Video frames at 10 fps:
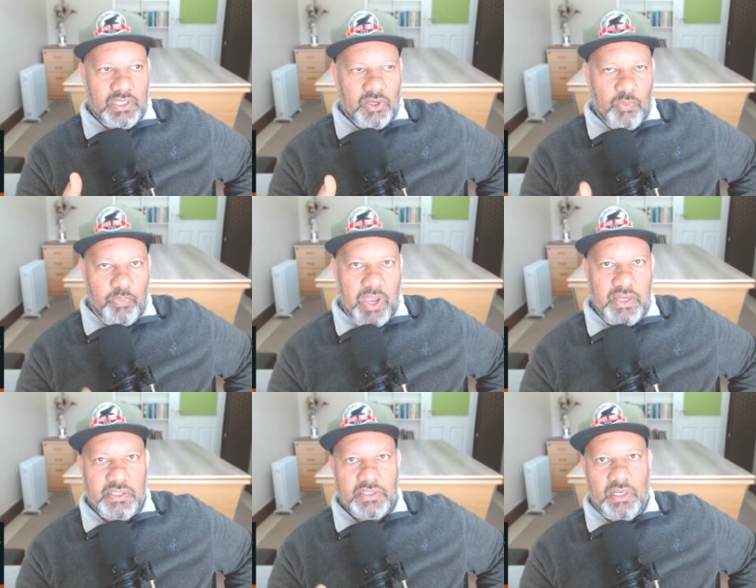
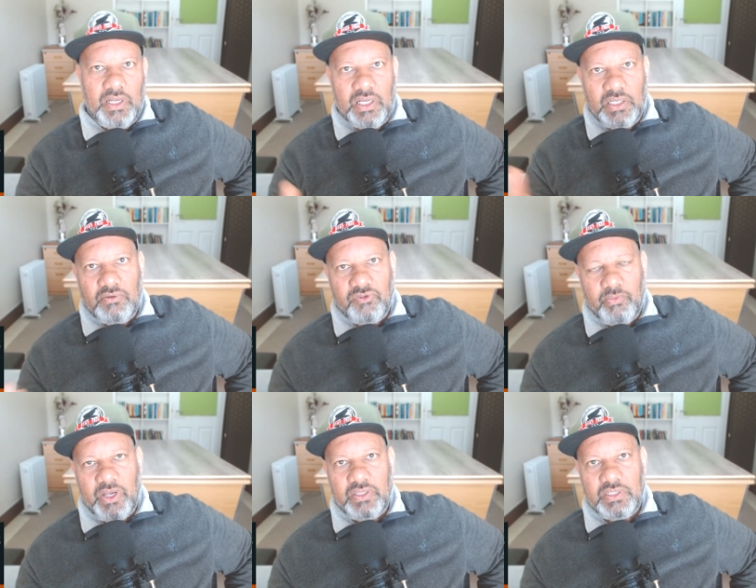companions learned
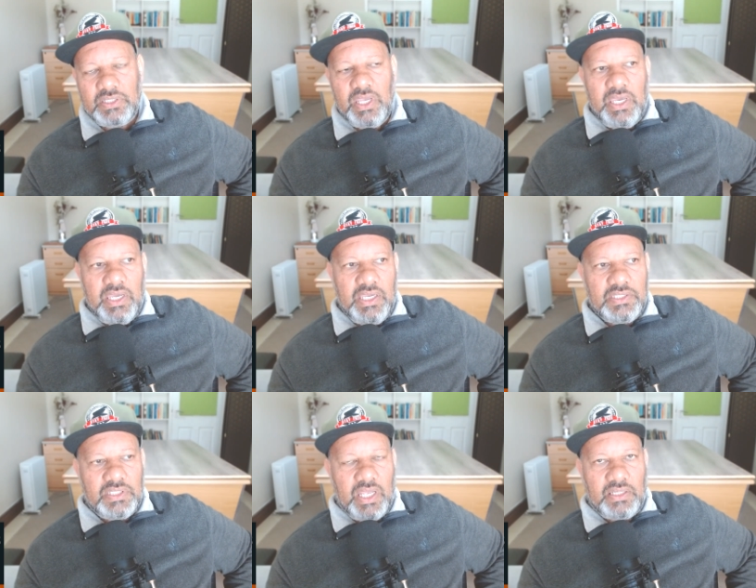from others
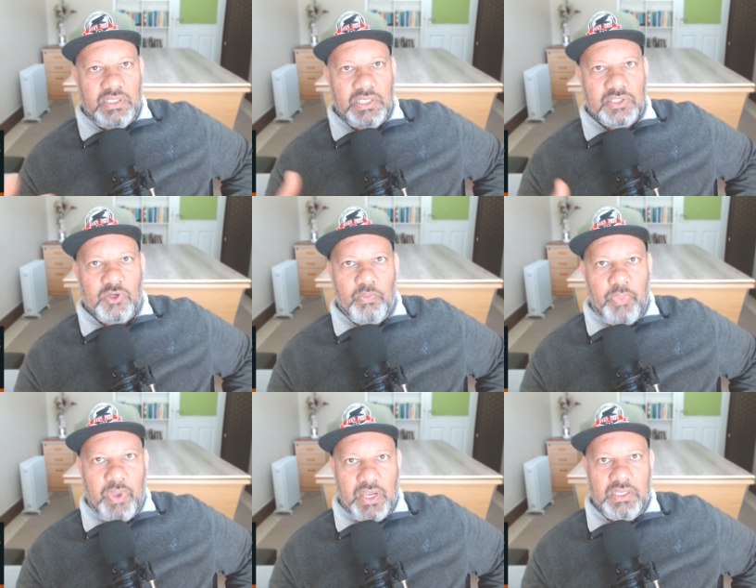is that these
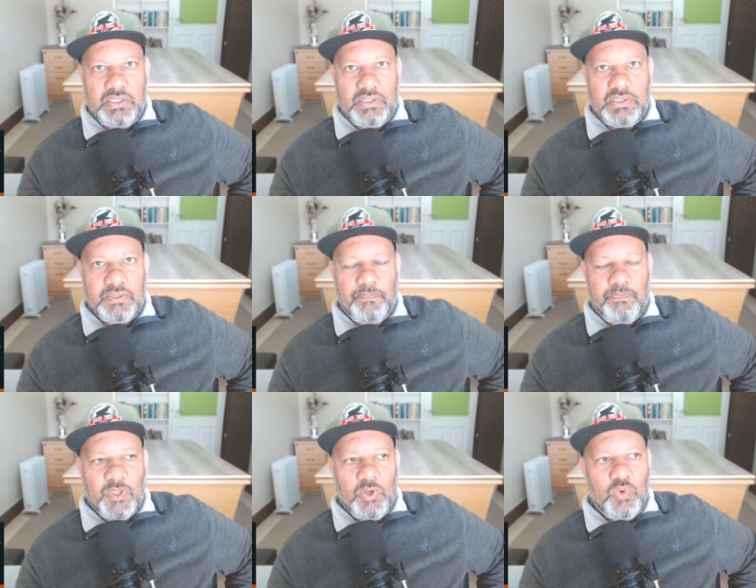companions
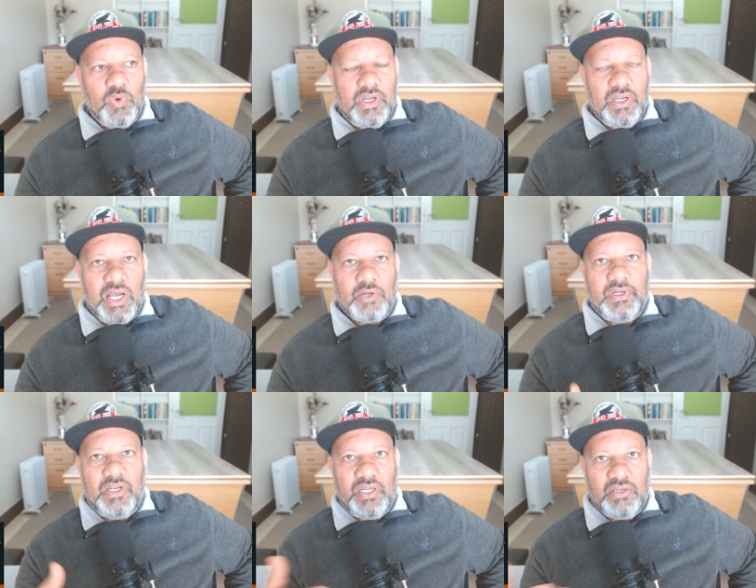who
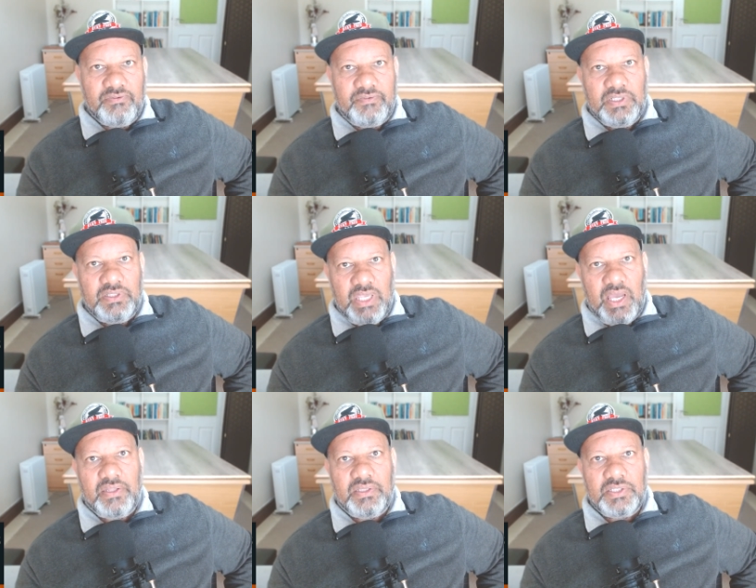outlived the
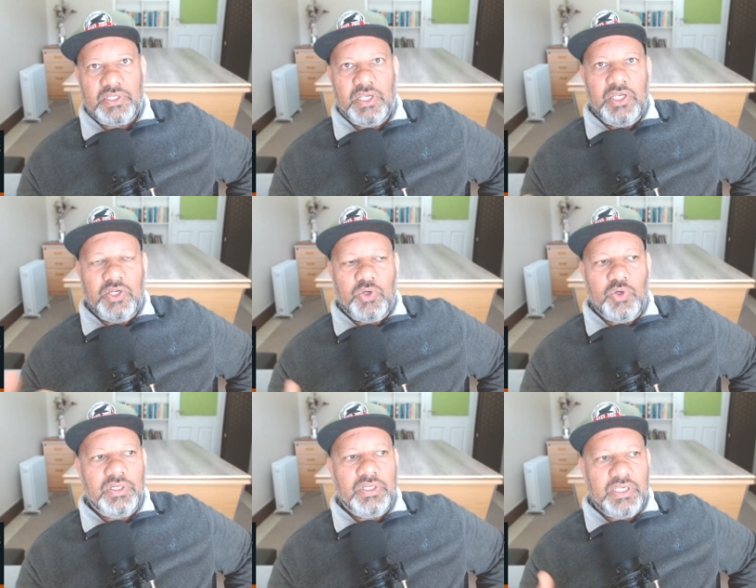others
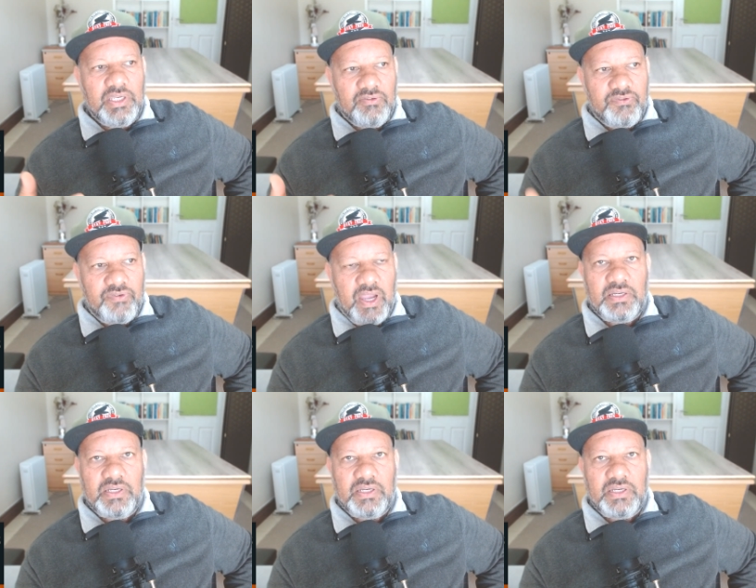could in fact